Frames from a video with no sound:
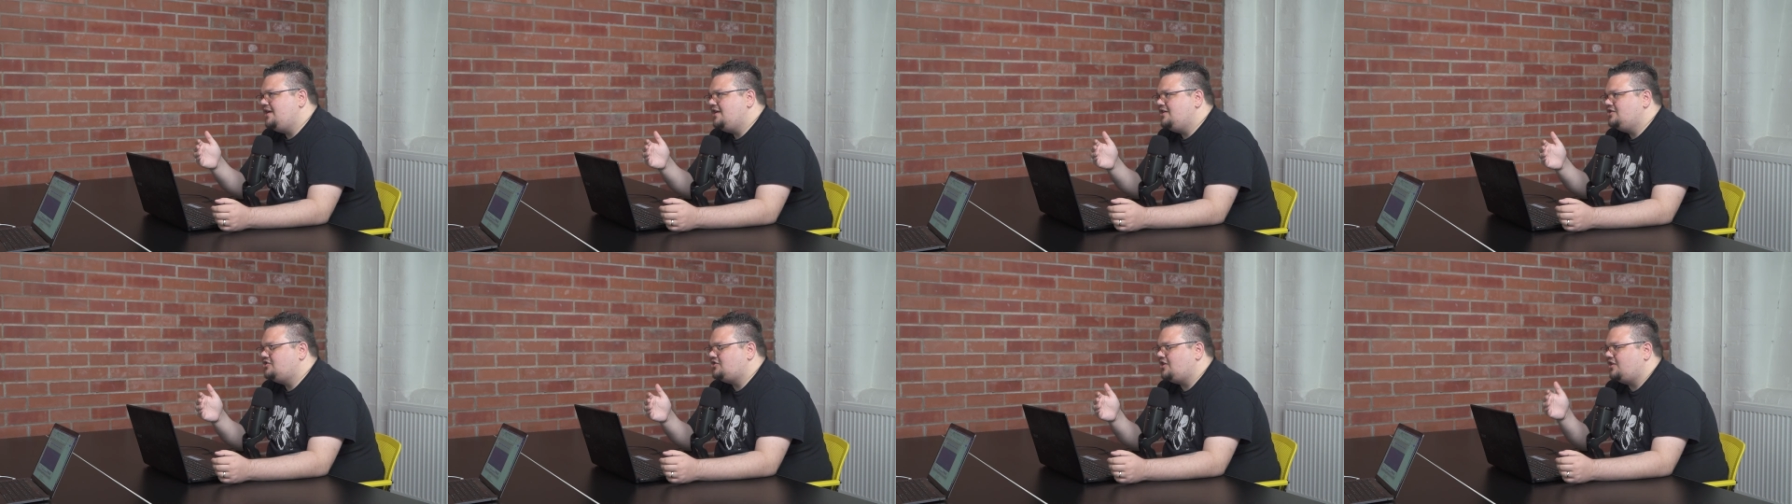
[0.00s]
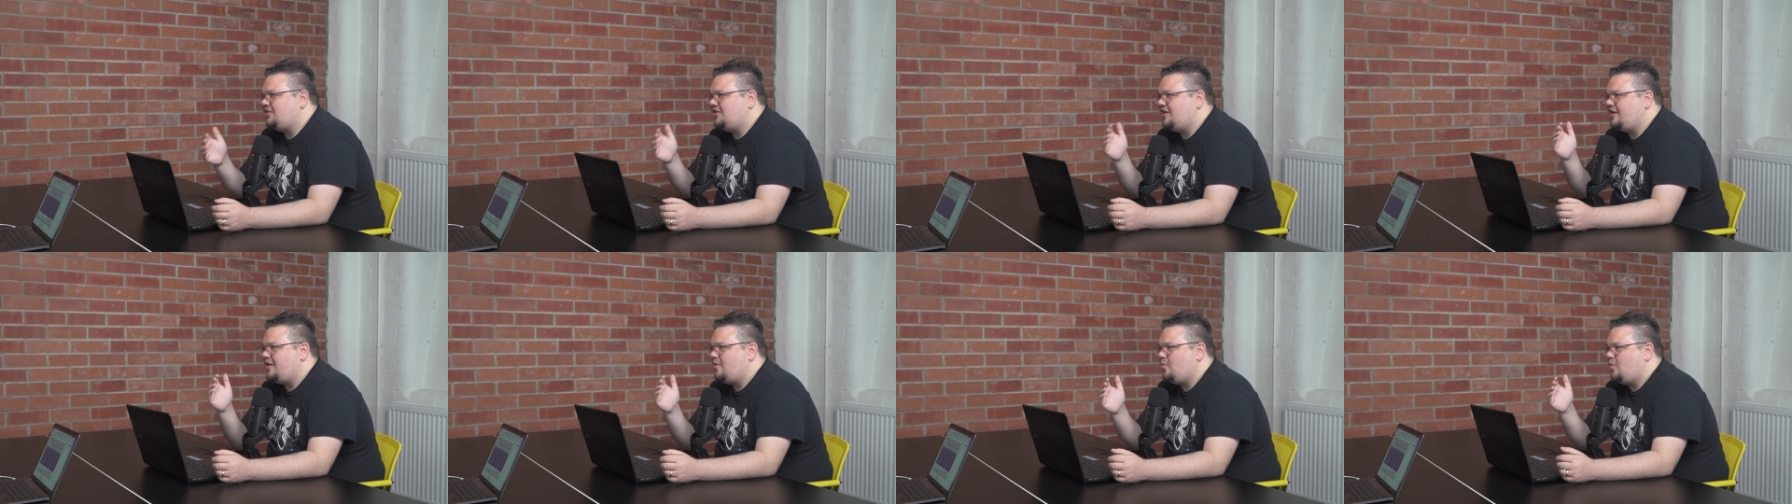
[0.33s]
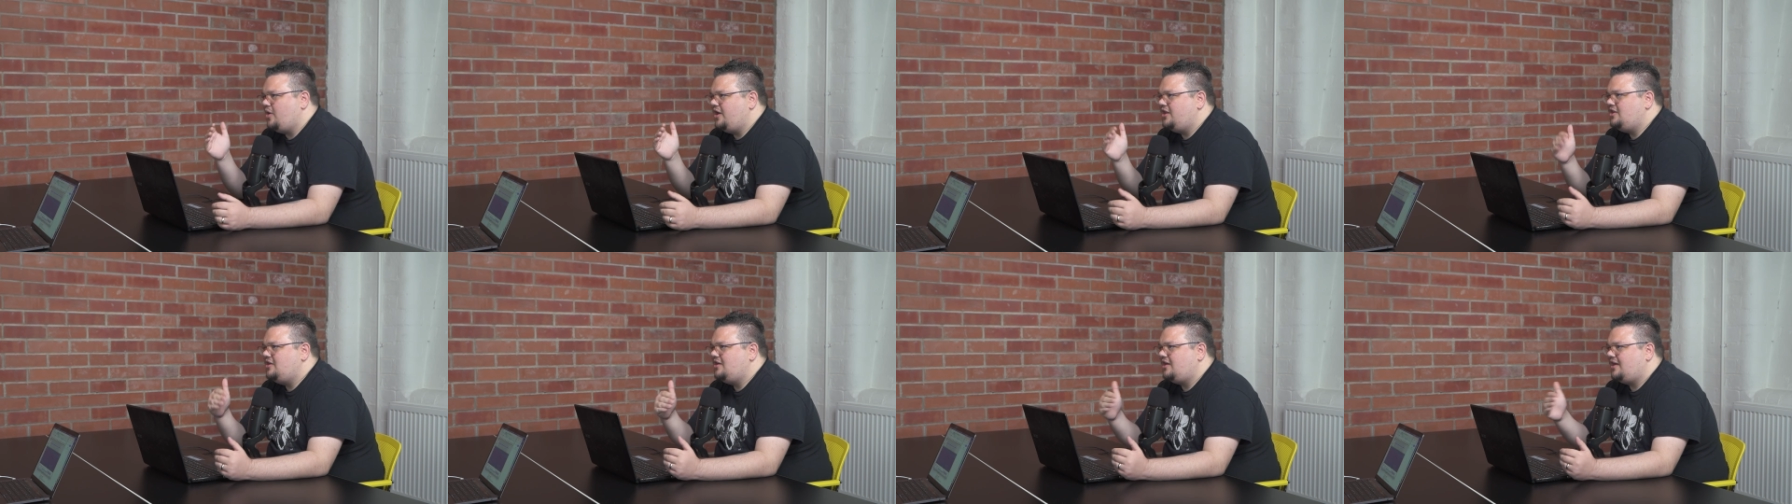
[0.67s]
So I think
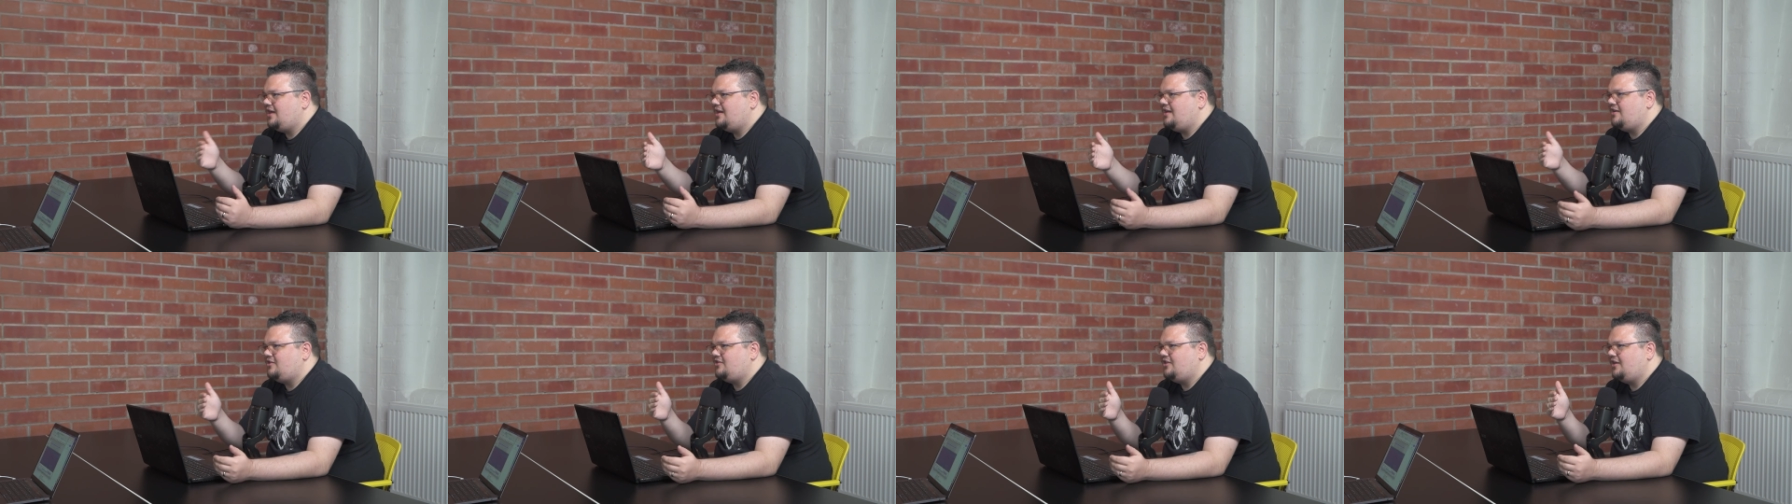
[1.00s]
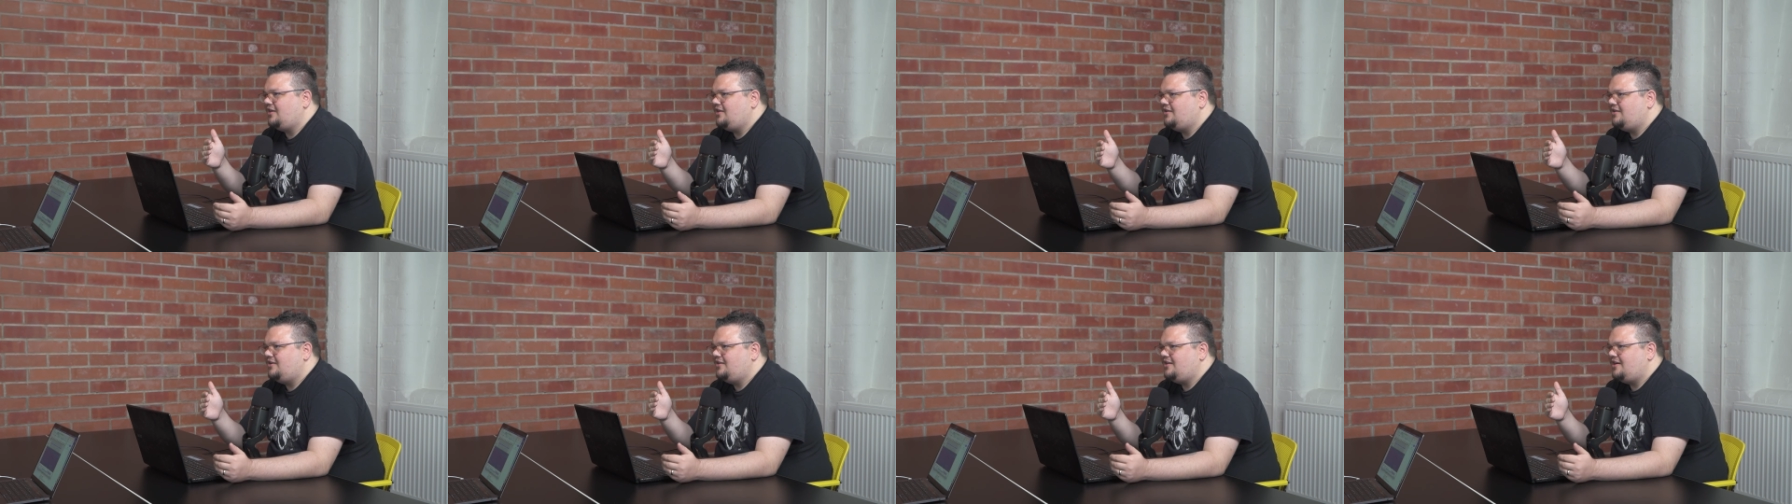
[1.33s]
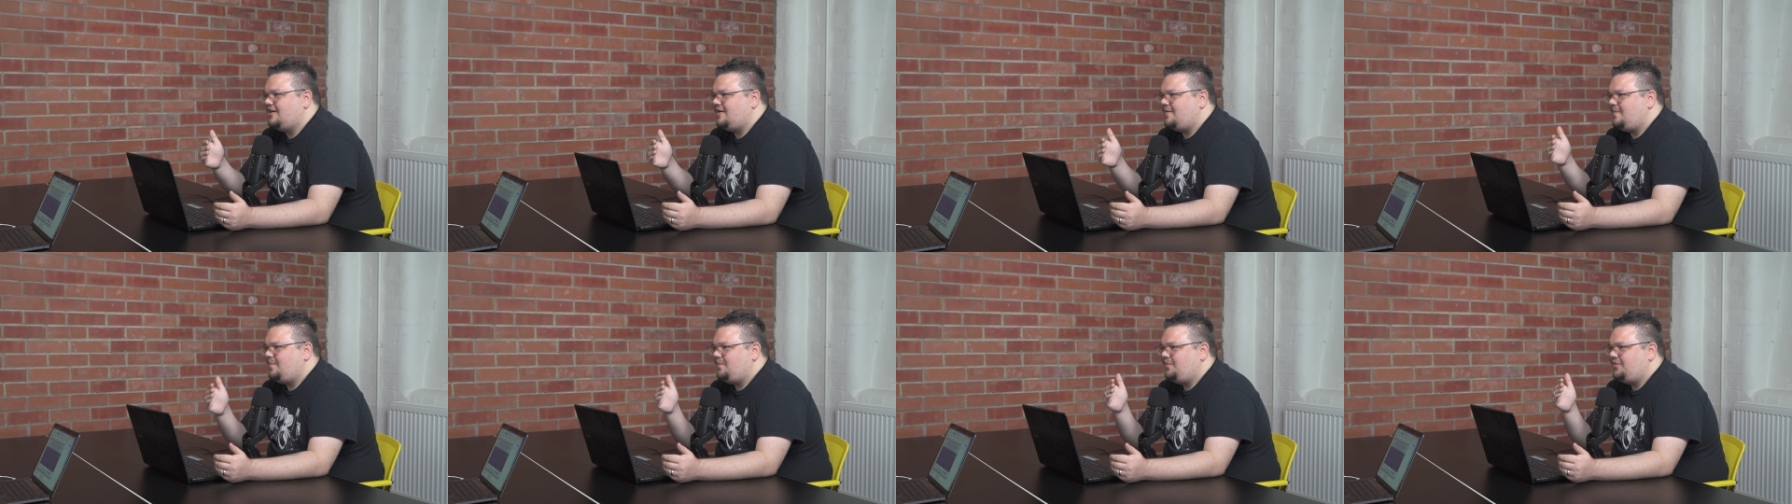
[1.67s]
when you kind of think like
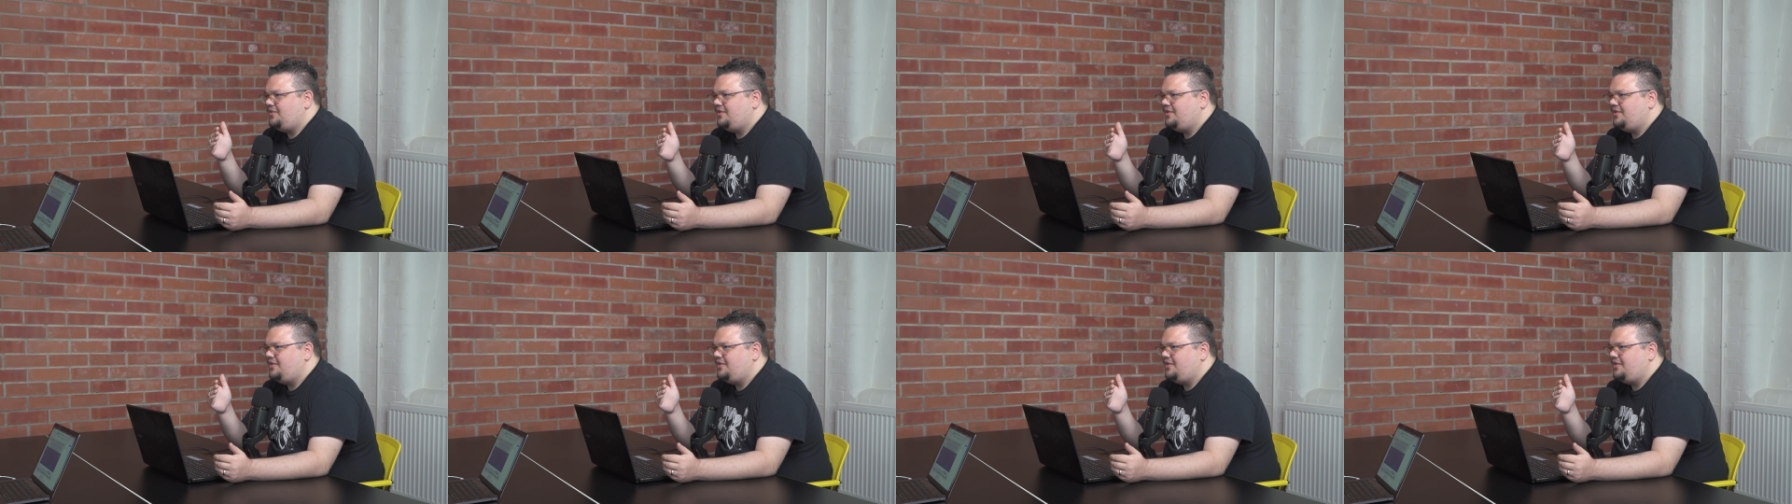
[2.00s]
that,